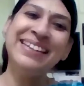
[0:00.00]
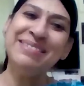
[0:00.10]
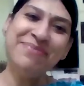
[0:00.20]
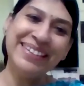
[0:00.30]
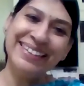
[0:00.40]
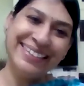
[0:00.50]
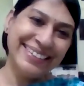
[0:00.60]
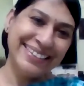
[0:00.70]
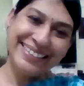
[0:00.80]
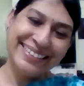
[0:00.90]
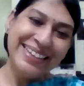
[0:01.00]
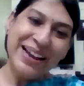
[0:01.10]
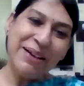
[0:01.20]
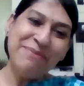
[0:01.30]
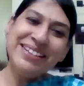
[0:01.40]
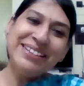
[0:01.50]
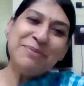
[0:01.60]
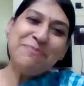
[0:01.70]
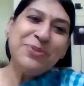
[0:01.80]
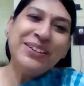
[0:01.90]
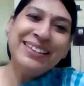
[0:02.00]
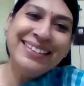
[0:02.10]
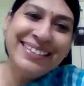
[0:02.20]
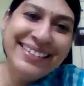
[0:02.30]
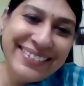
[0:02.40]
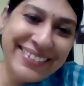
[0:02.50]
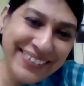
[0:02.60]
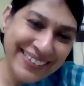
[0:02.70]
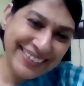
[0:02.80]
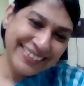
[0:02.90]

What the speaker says: an MBA. I'm just a poor engineer.